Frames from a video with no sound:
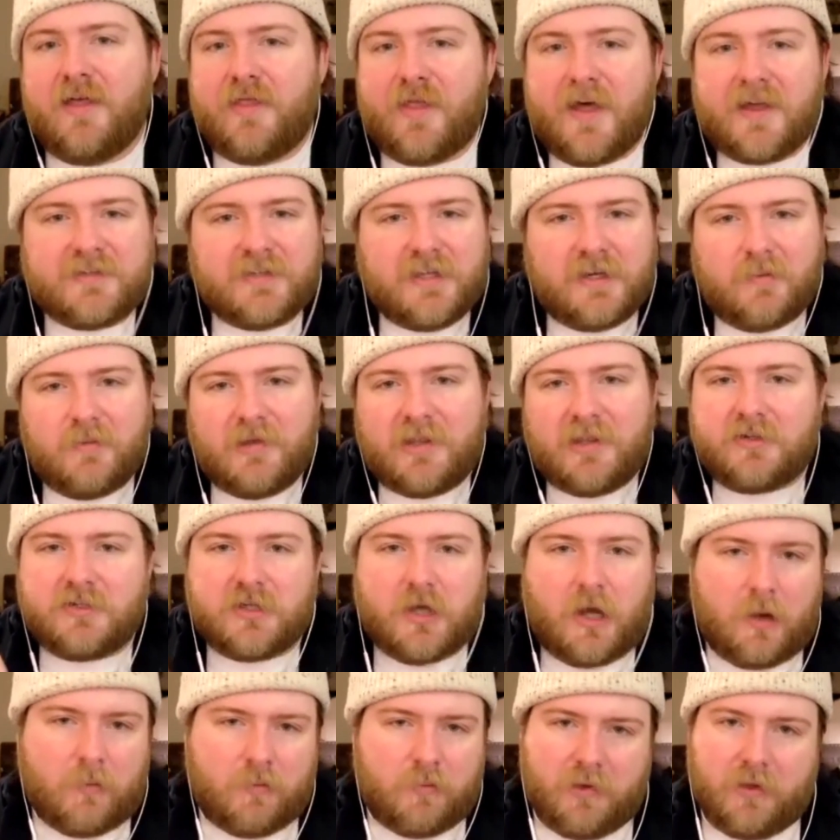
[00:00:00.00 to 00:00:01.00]
That's going to be the
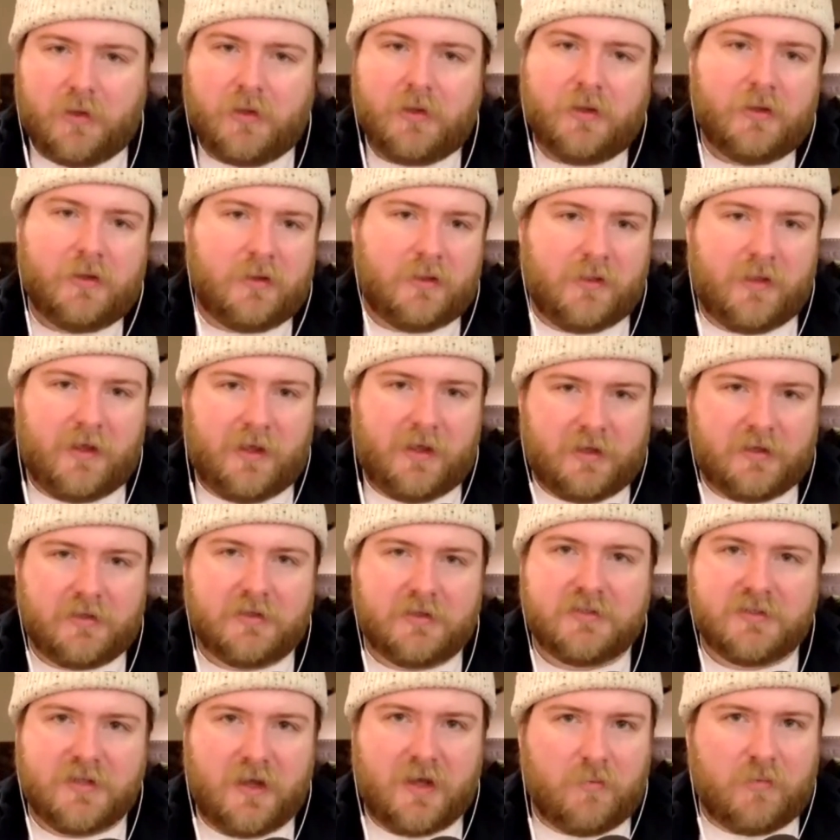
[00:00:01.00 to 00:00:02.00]
top
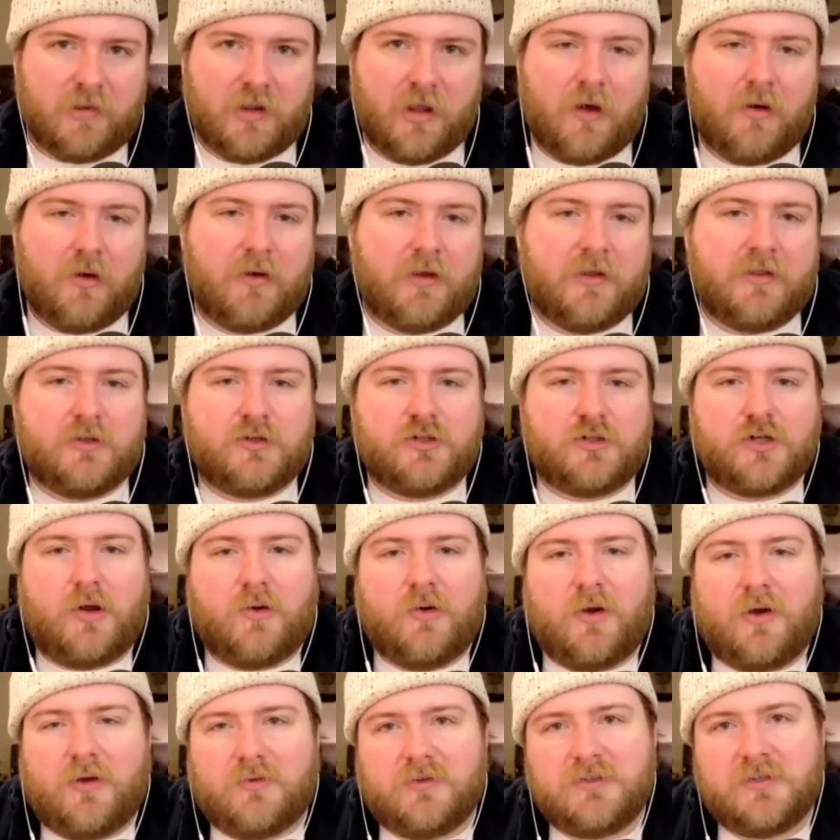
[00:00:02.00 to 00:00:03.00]
link down below in the
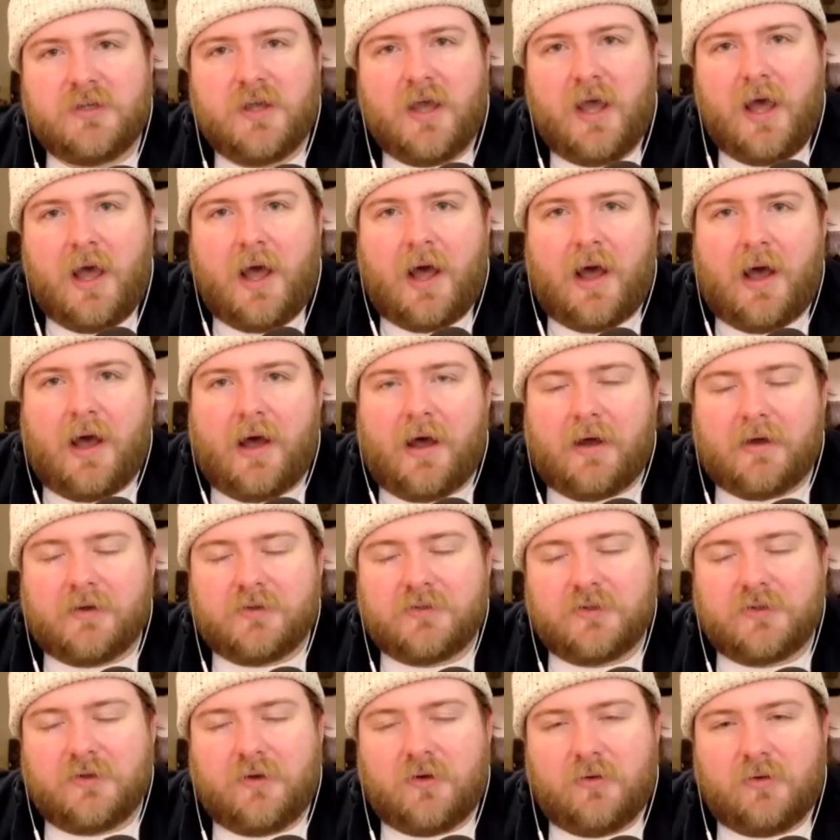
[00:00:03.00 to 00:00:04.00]
show notes.
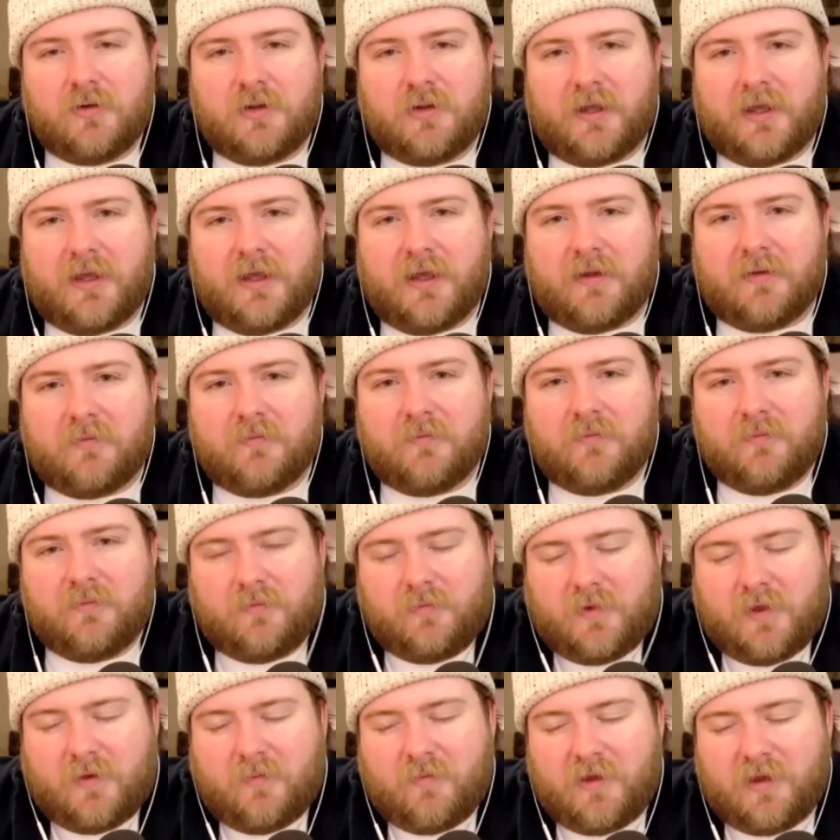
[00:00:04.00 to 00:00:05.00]
So go click it.
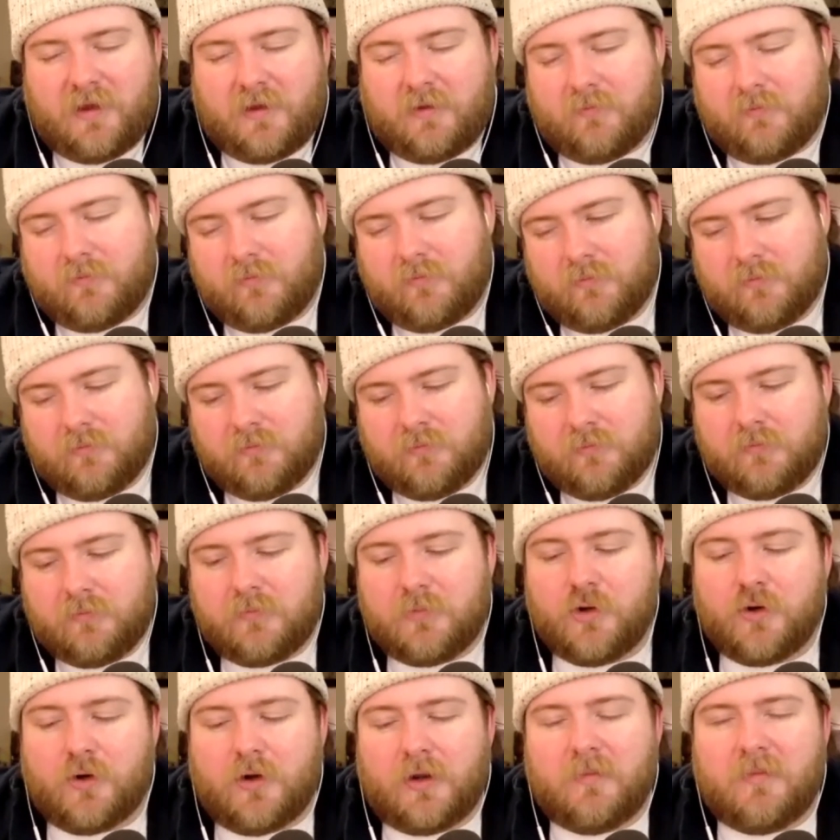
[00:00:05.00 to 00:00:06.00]
Give me
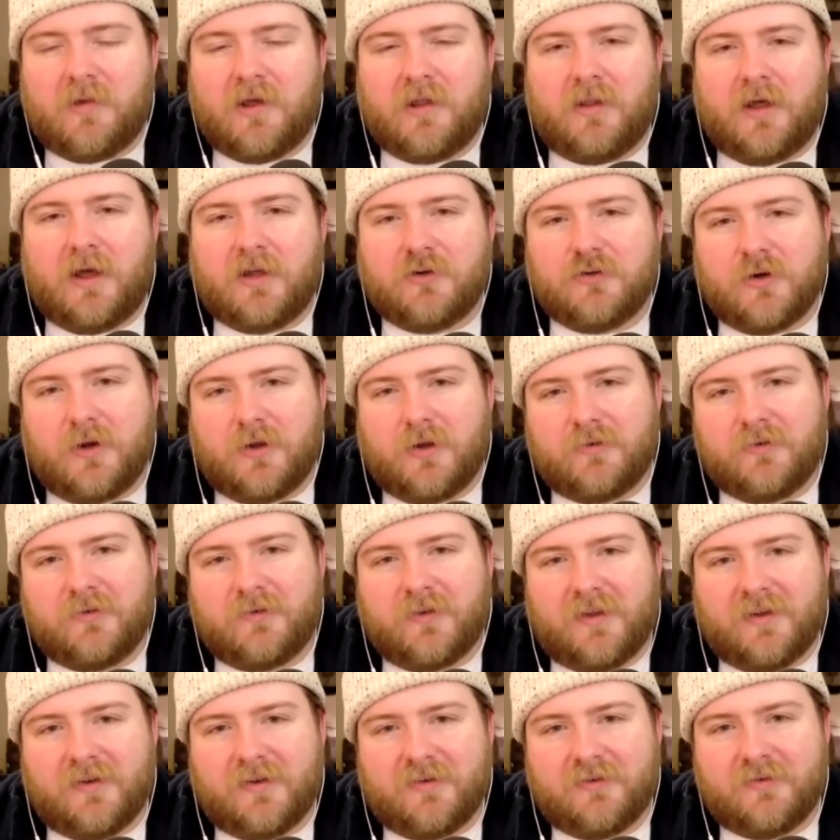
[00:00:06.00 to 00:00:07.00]
your email
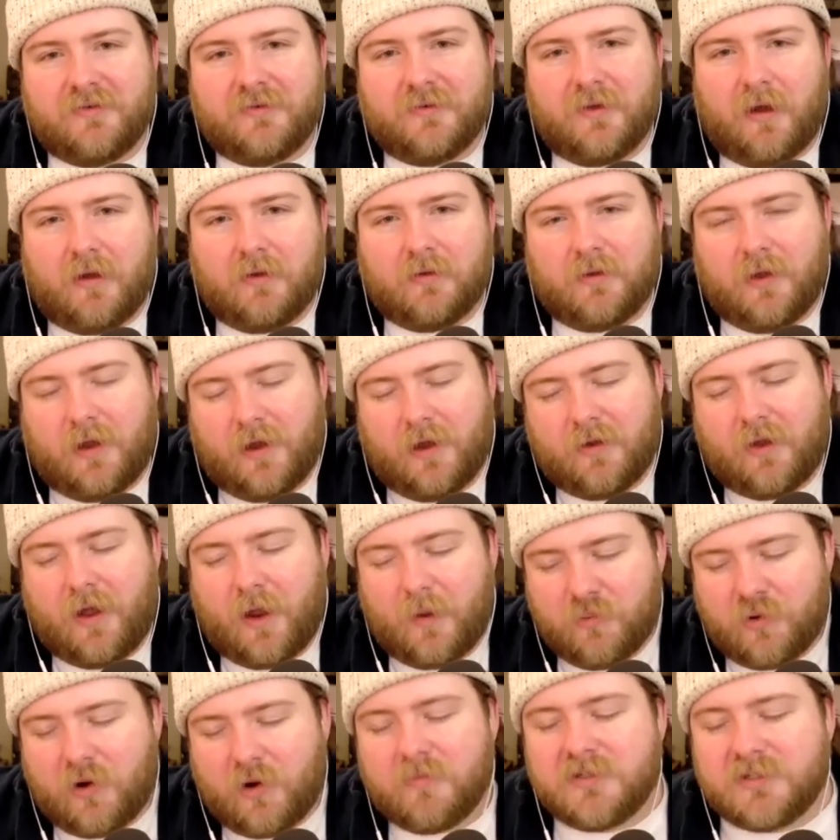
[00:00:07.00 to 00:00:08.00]
address and
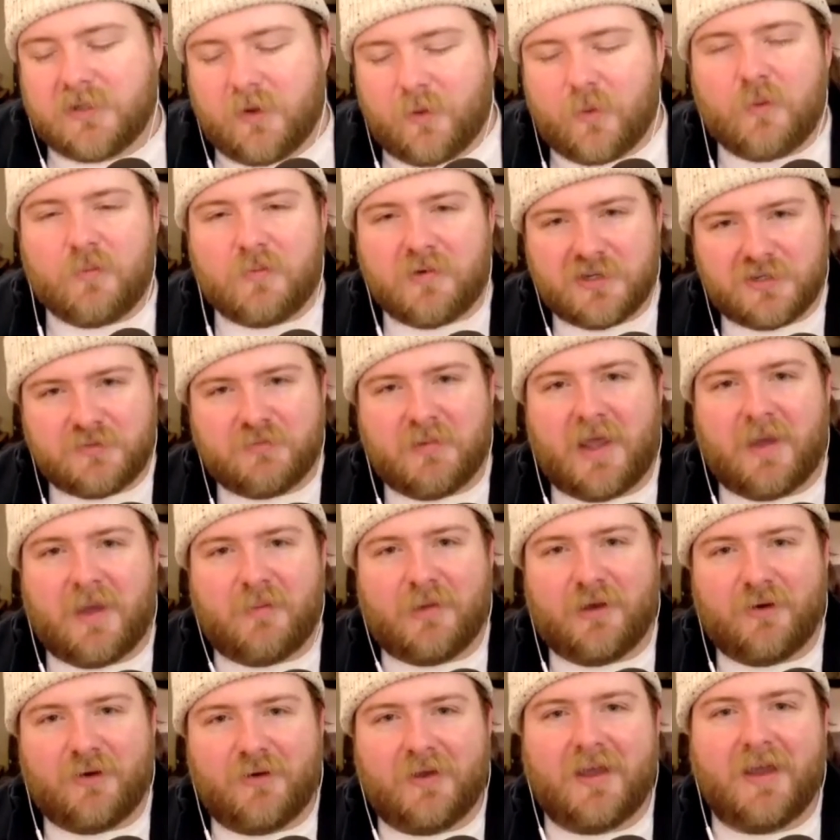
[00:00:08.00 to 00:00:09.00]
I promise I won't be
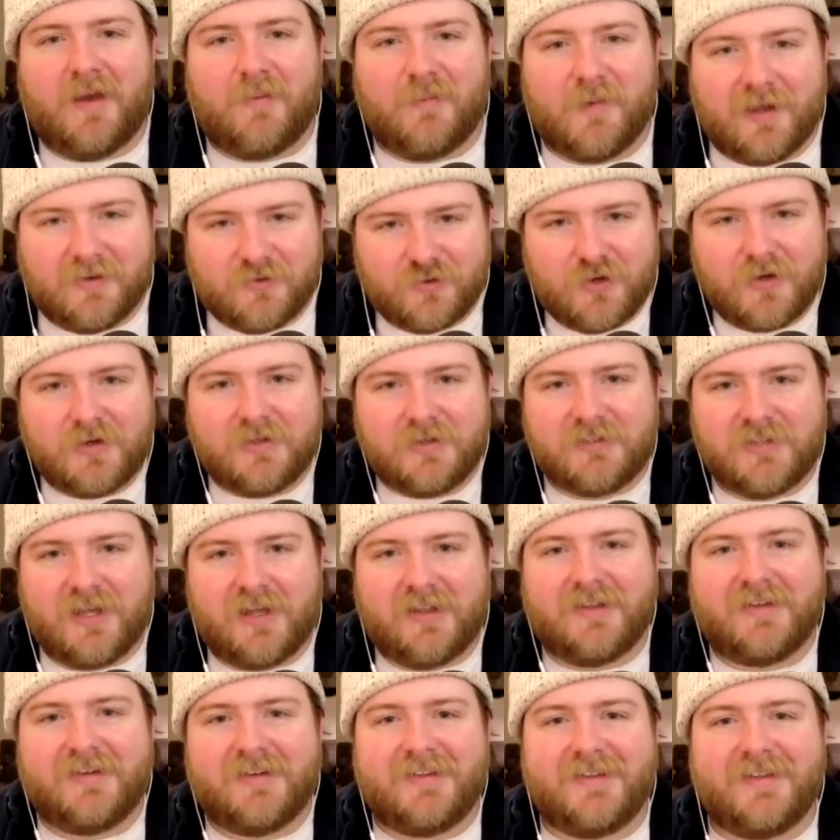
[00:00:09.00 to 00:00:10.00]
spammy. Okay. I'm not trying to
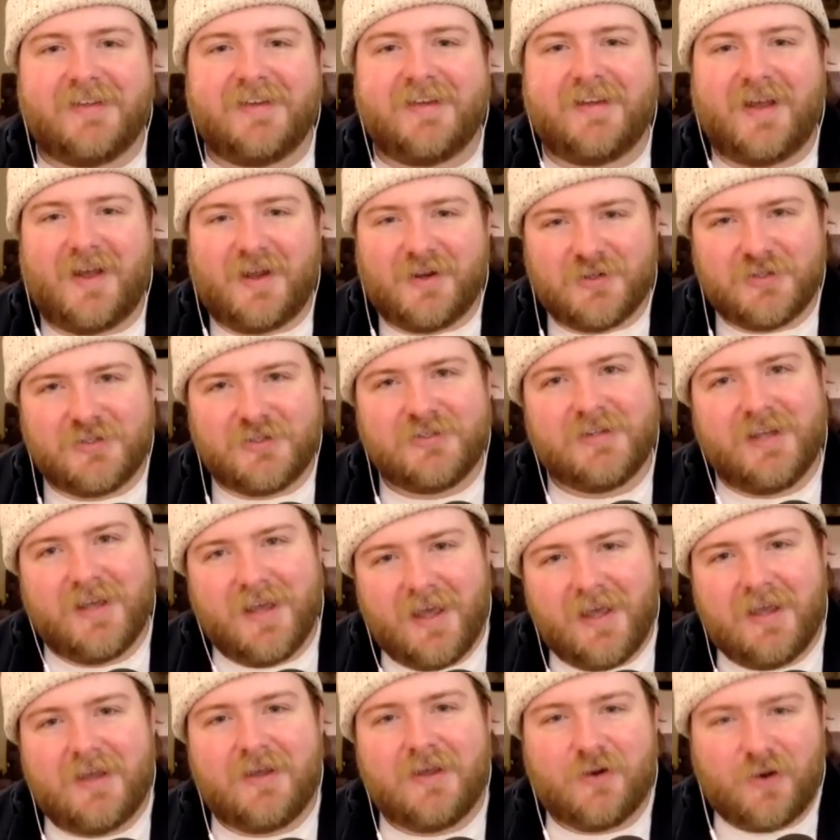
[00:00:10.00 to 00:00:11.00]
sell anything. I just,
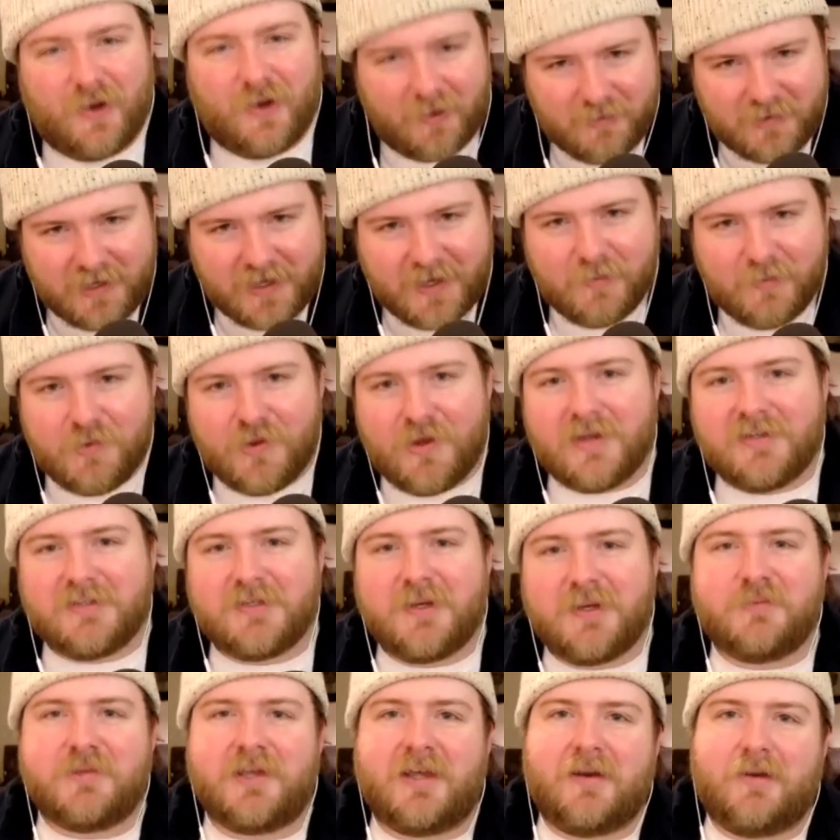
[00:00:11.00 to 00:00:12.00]
I'm going to keep you guys
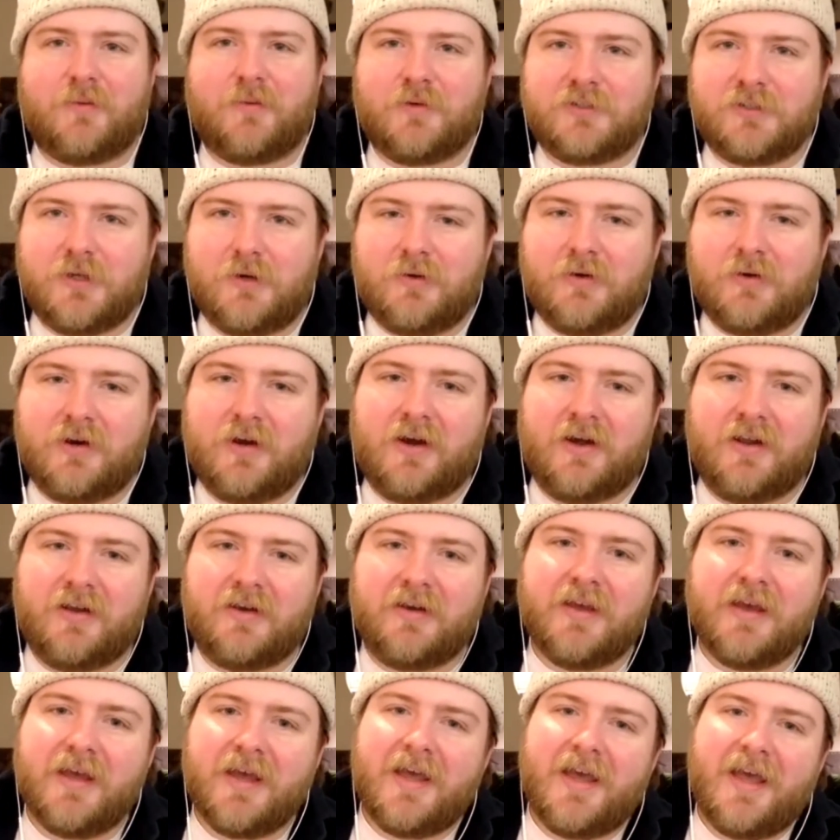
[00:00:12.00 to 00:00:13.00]
updated. What's going
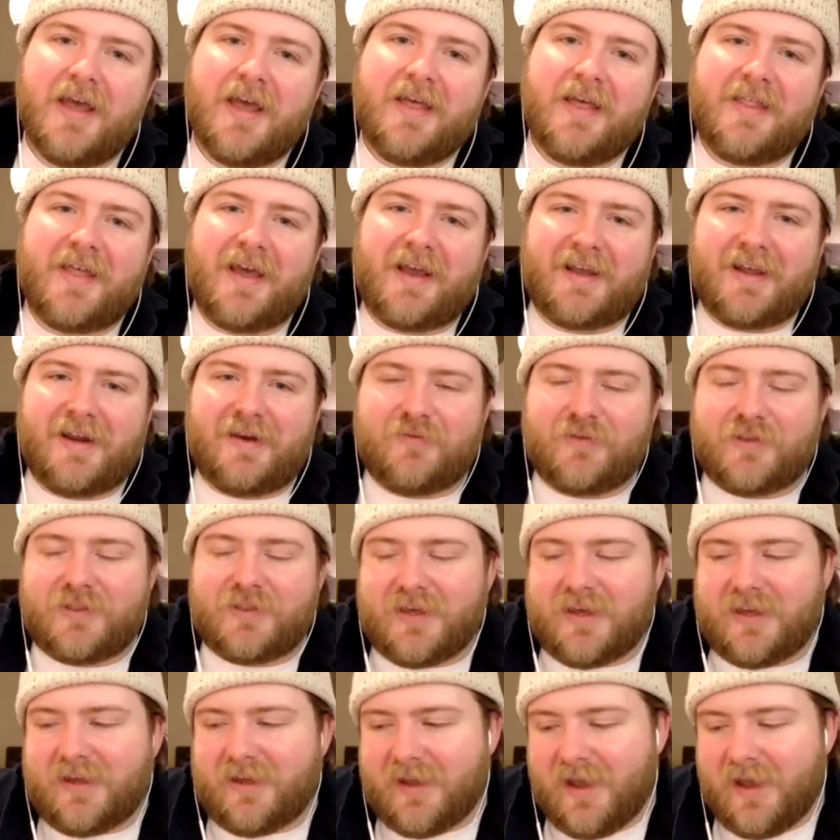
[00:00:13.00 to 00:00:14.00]
on, that kind of a
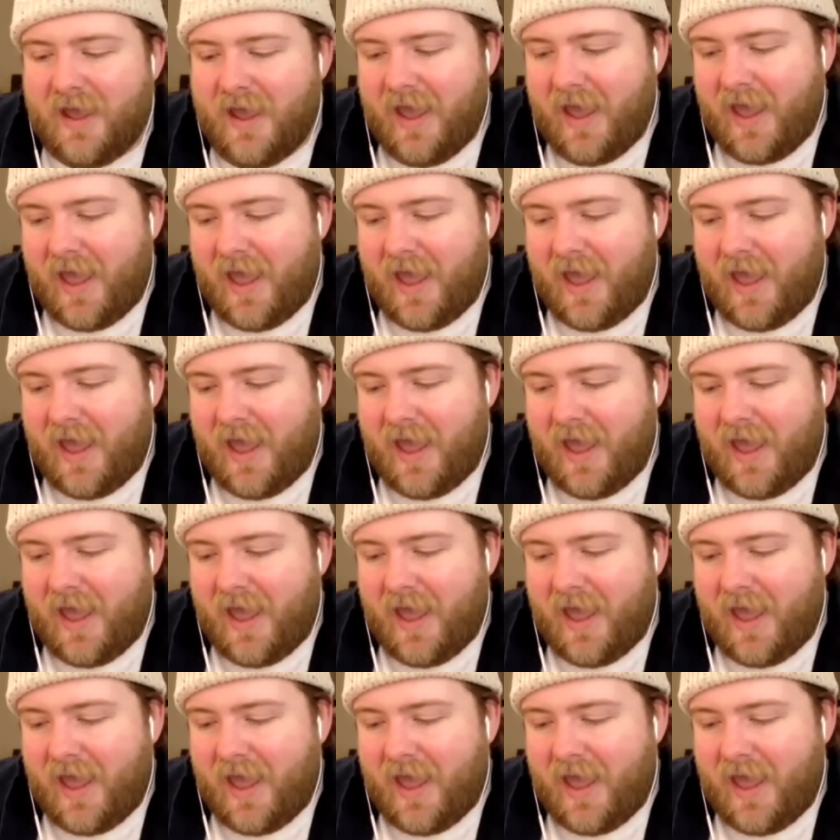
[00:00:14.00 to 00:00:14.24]
thing.